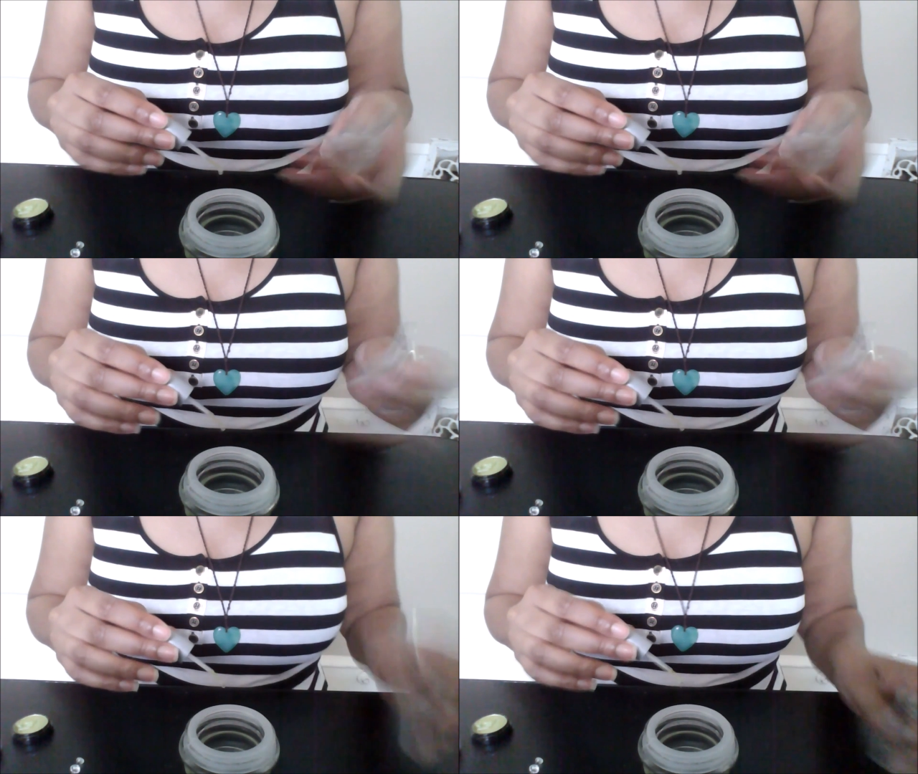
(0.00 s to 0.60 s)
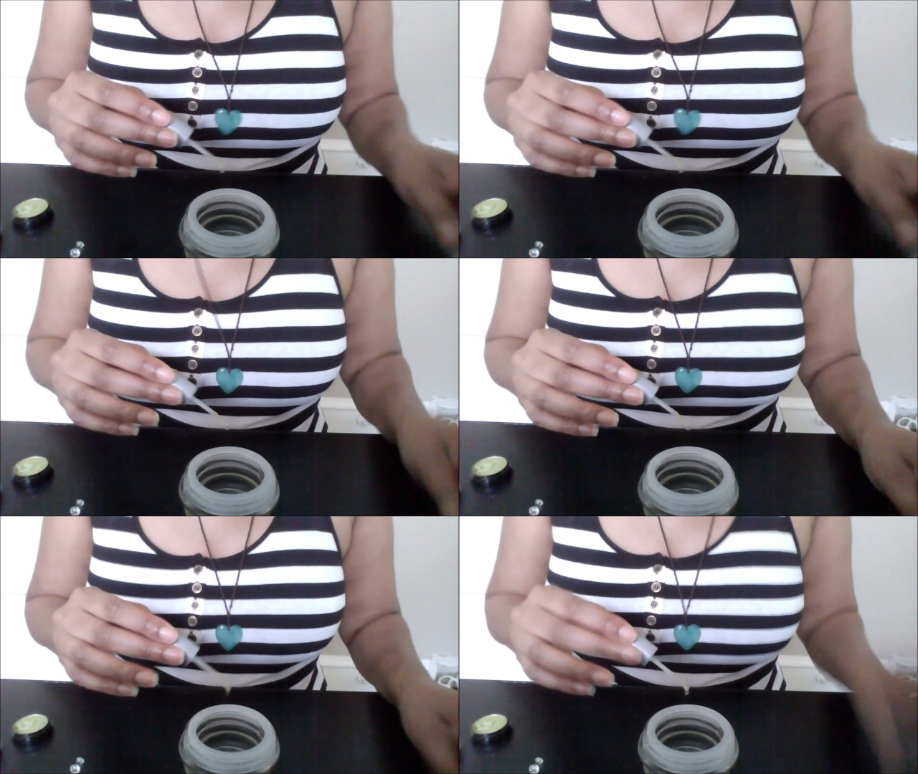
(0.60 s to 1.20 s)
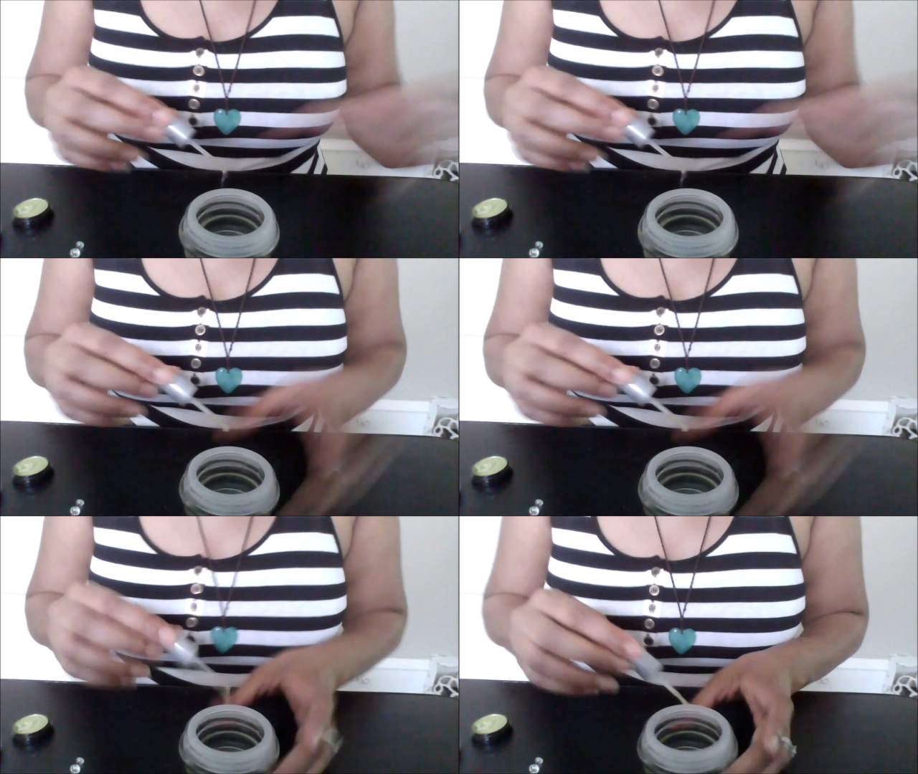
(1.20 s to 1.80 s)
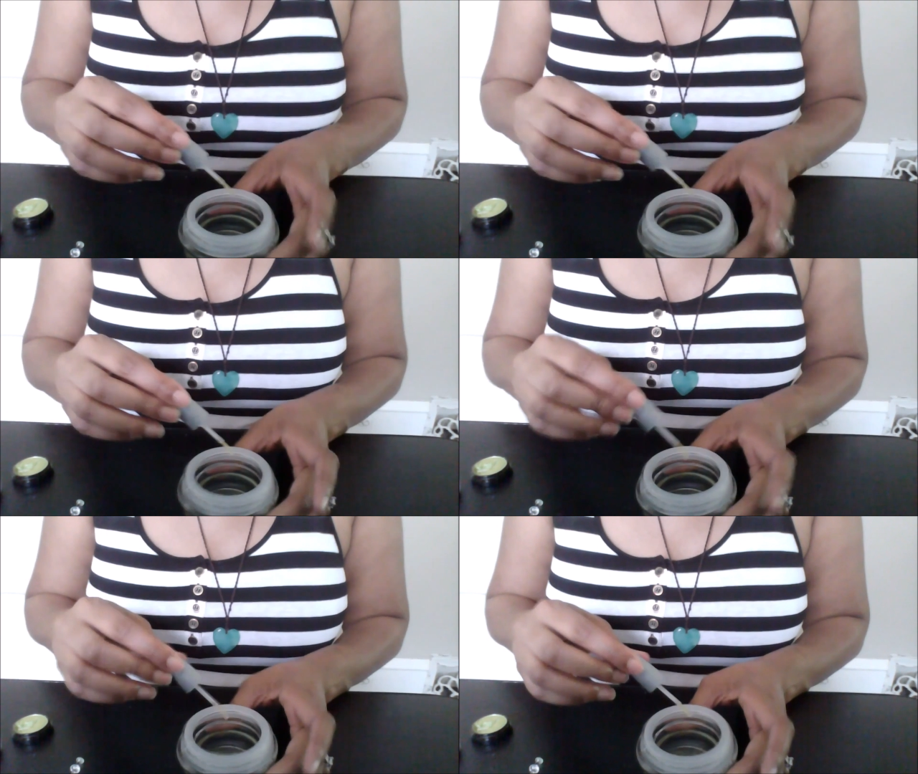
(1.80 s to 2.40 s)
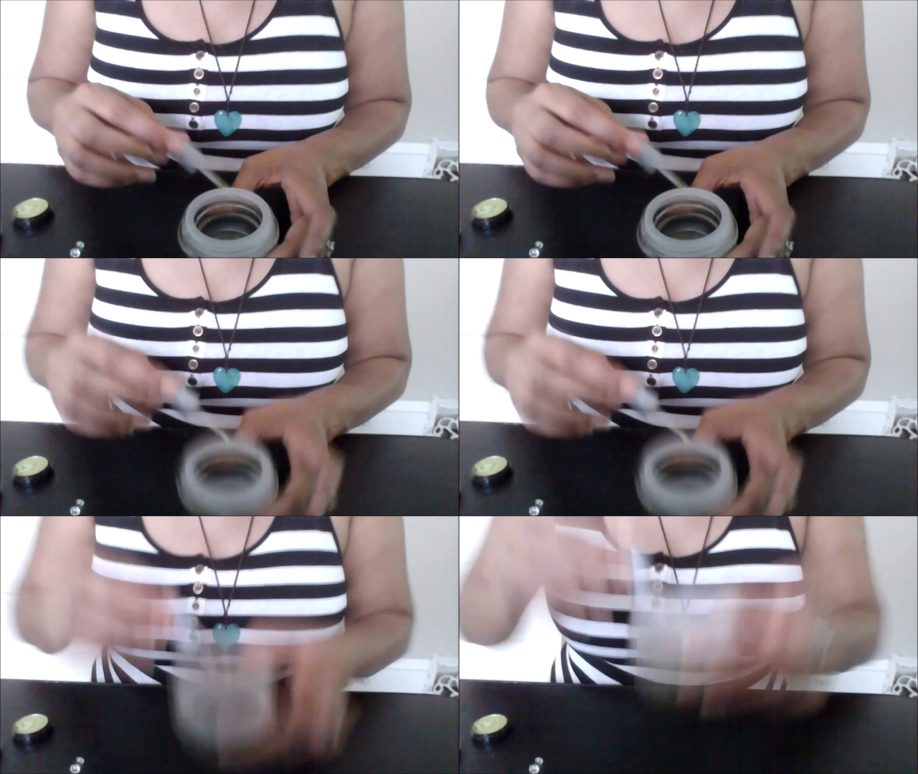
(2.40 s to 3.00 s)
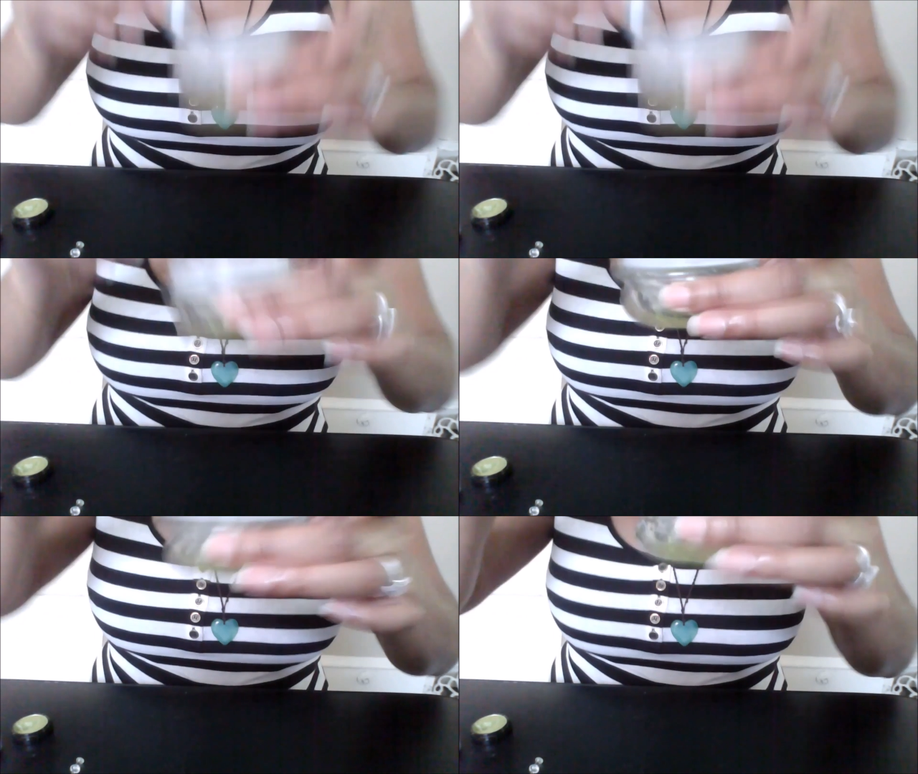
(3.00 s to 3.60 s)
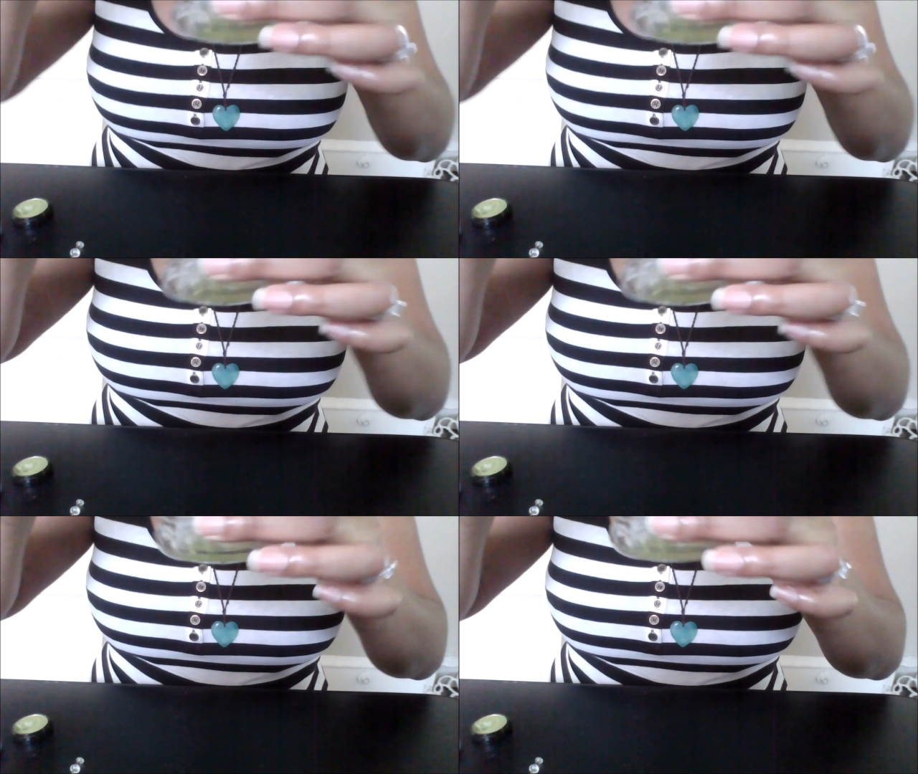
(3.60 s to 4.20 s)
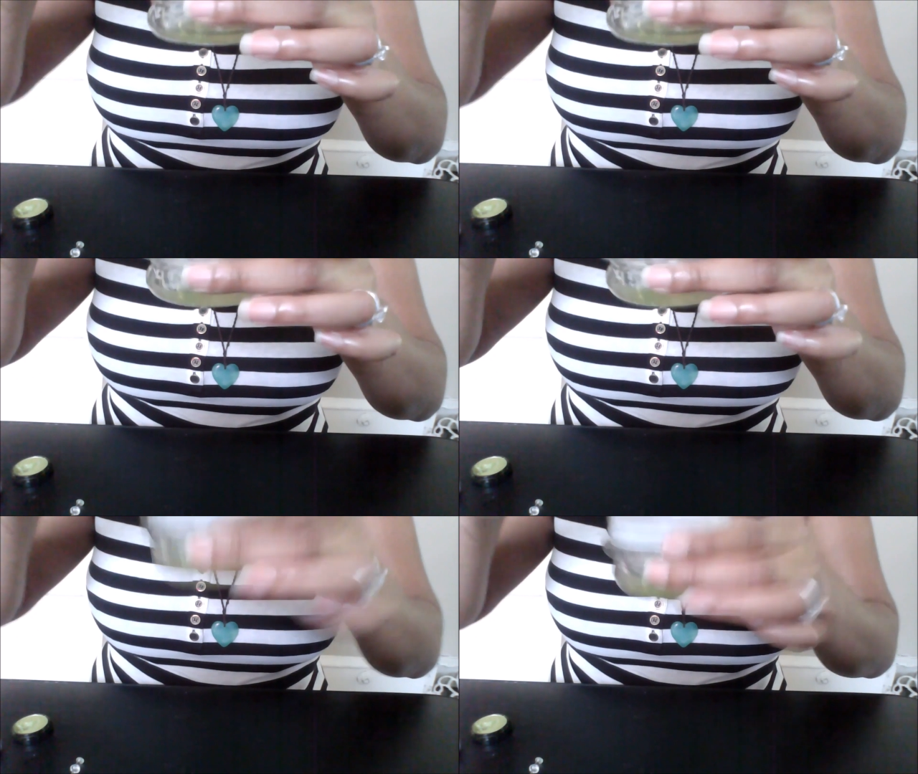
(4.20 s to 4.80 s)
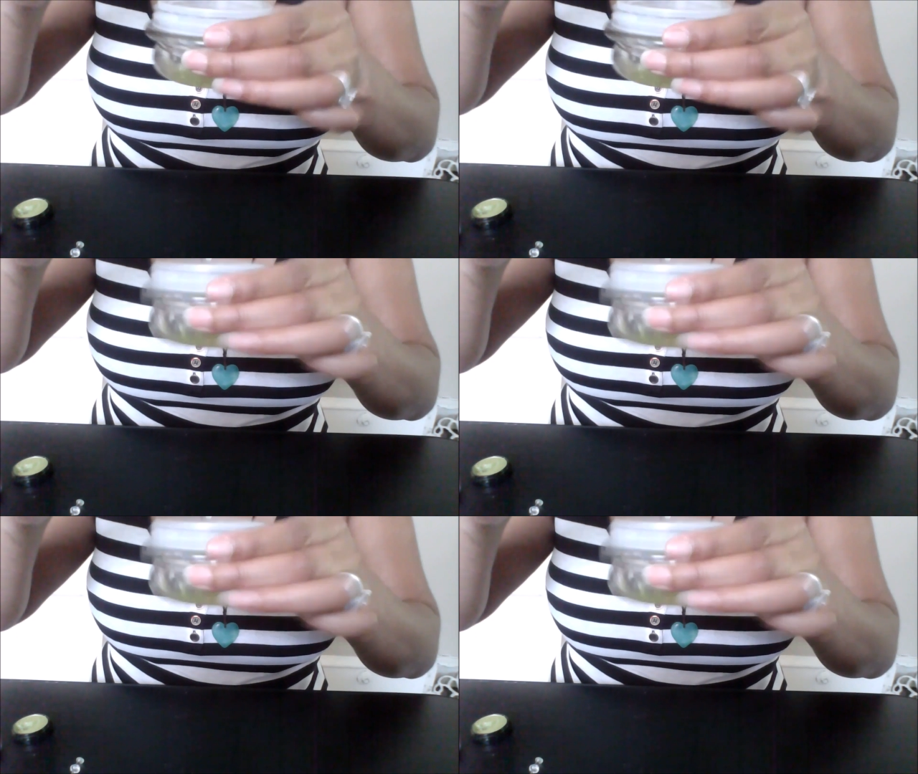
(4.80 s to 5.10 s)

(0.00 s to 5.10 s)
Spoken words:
No face is visible, so there are no lips to read.